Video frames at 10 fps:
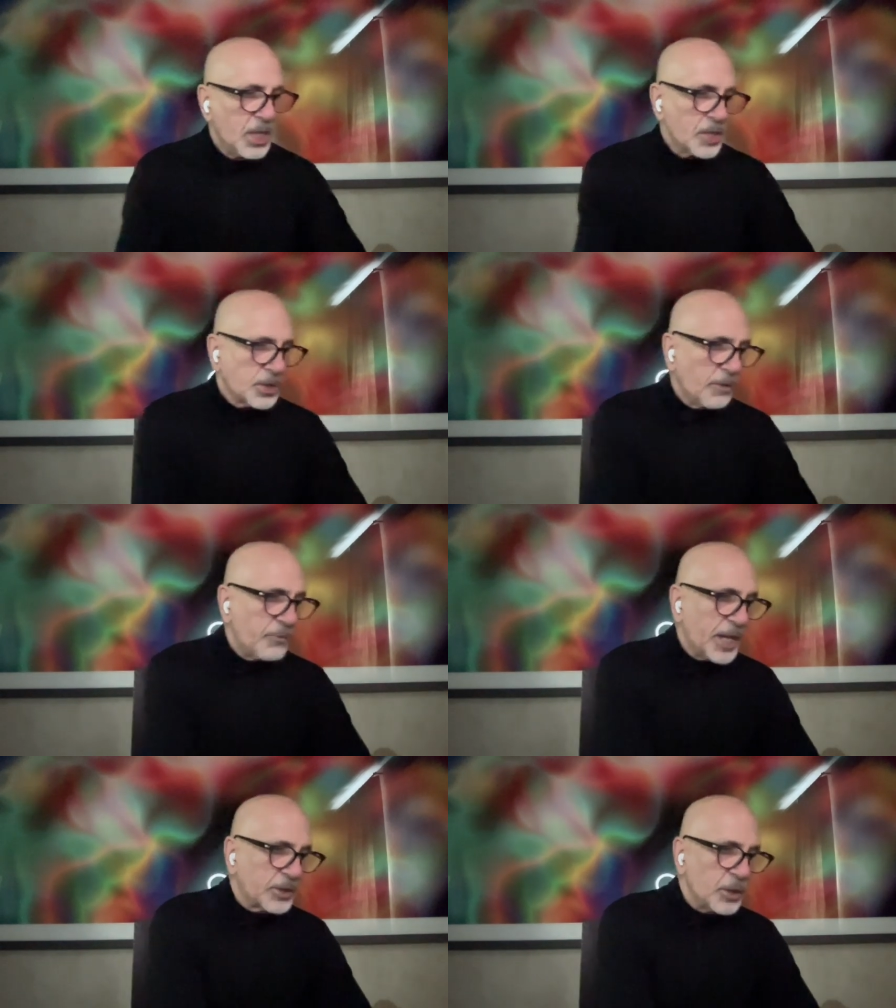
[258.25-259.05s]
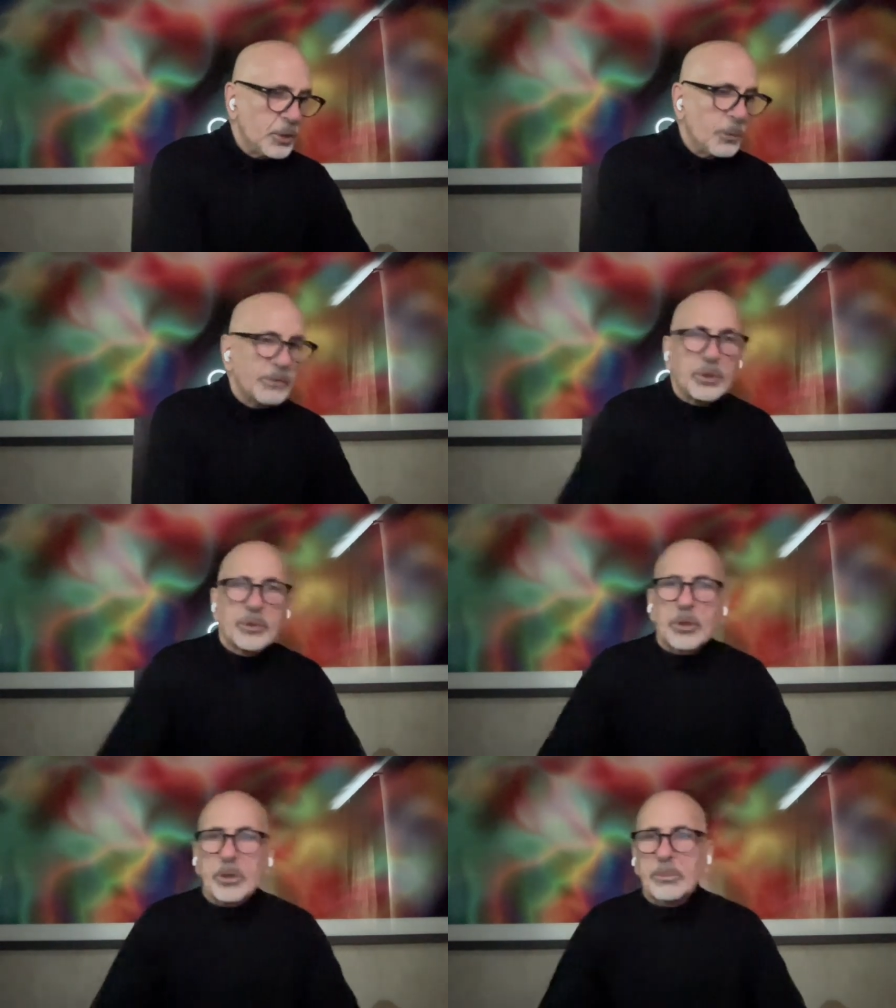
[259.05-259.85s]
So the fact that you have
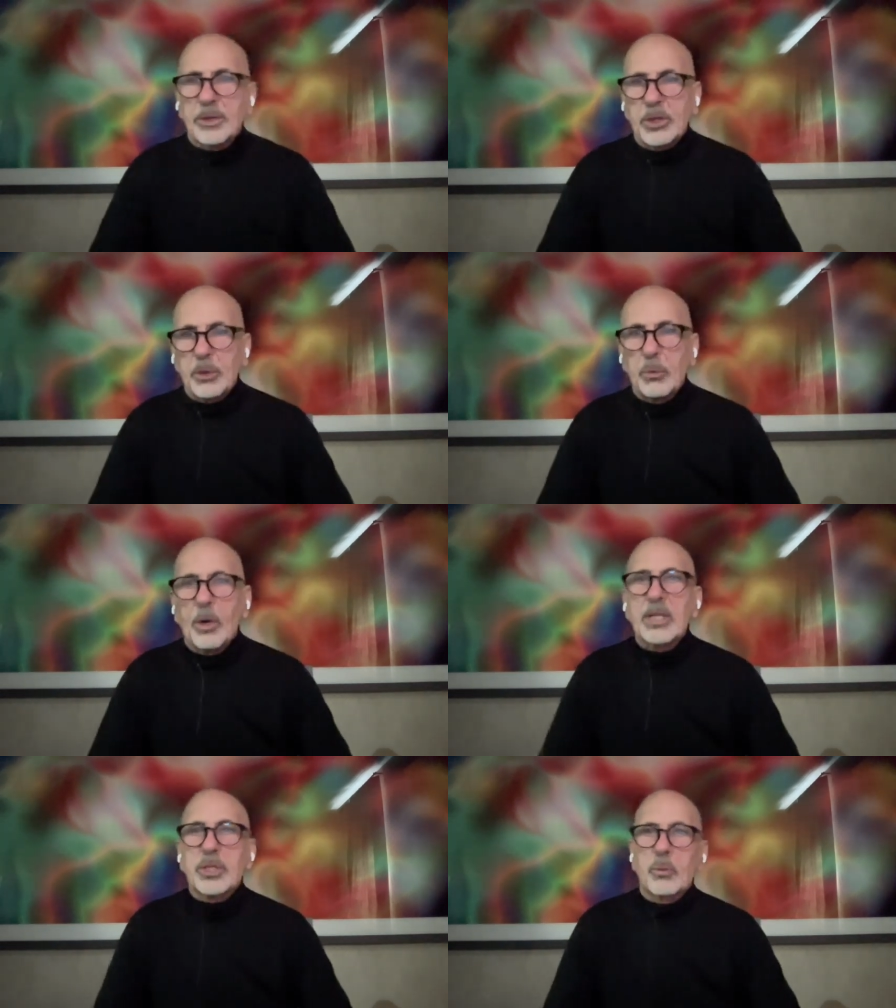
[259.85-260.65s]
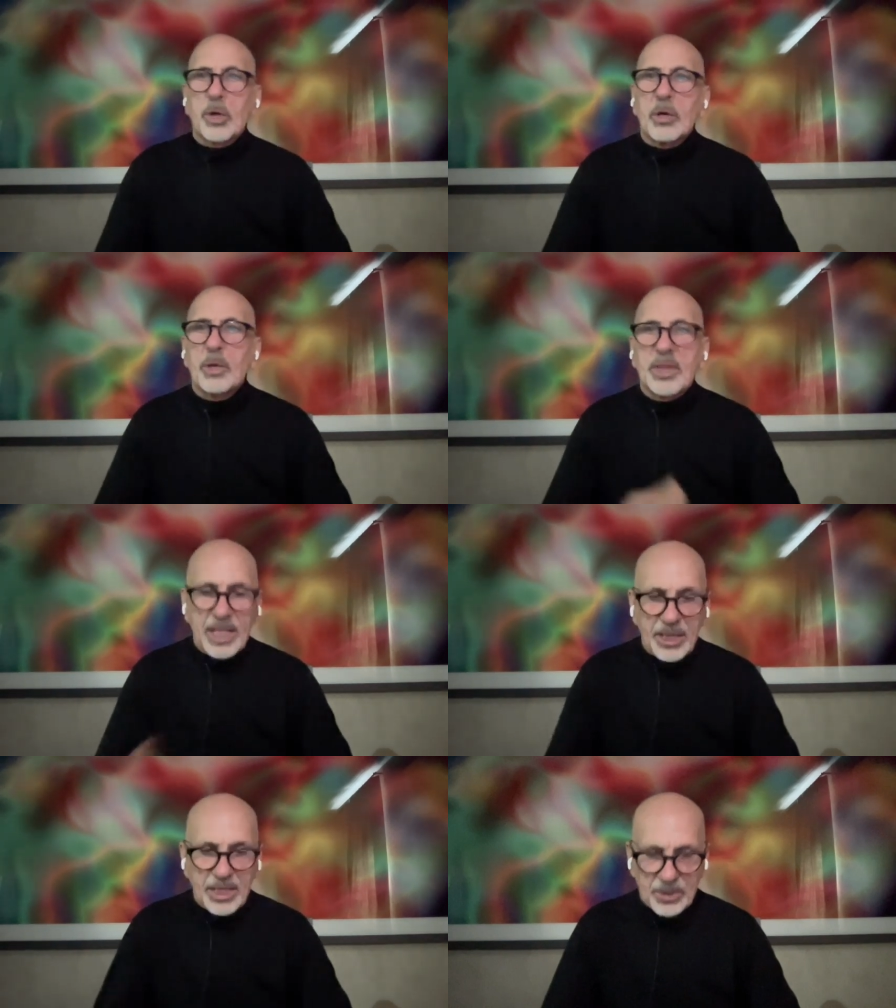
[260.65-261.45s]
determined that you want to work
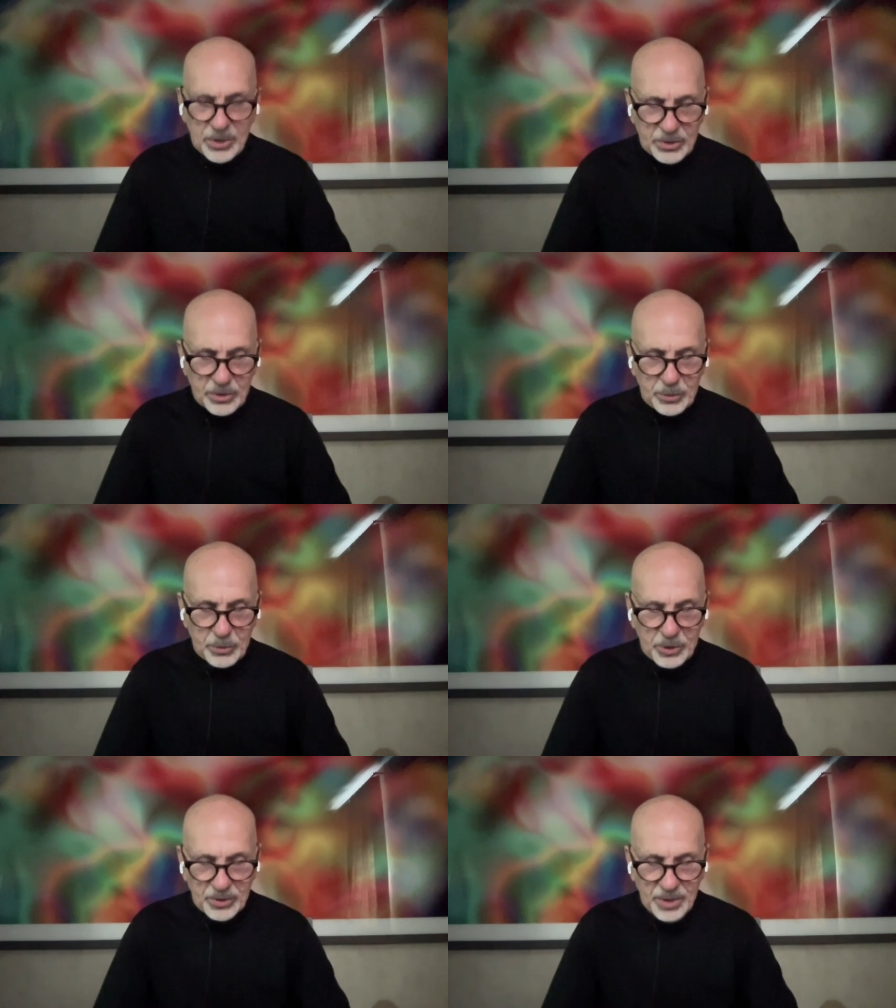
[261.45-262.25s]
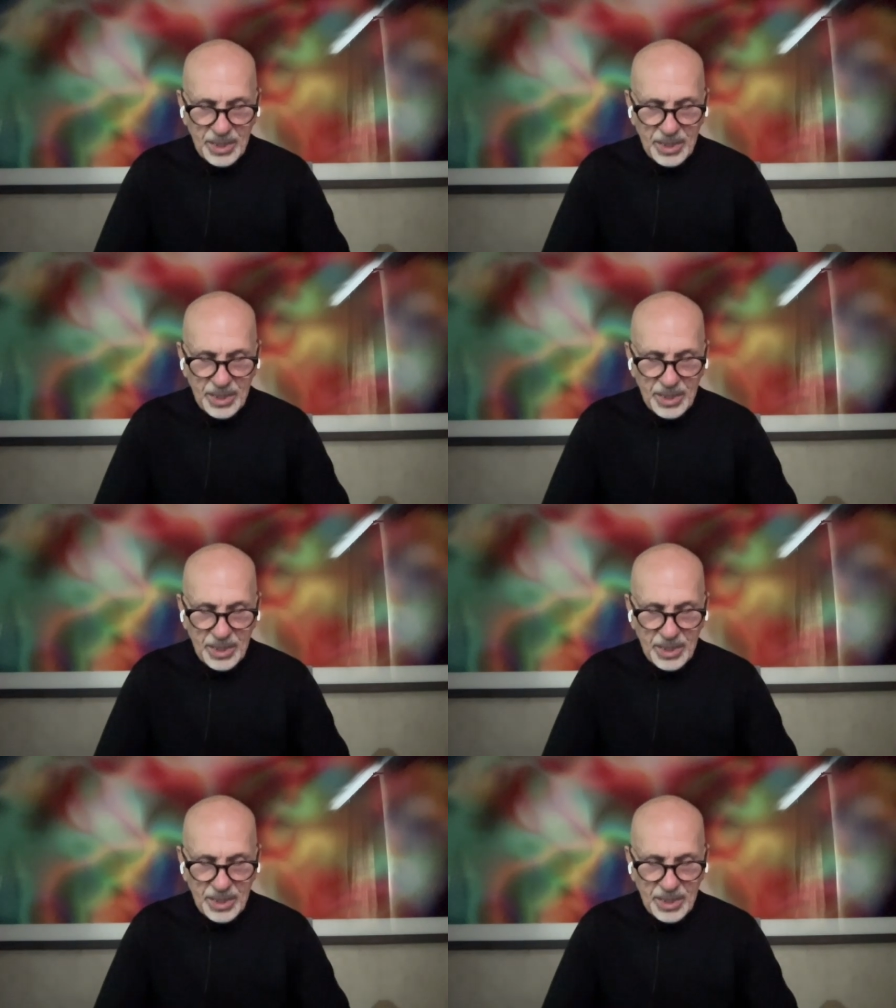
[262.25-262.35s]
within these institutions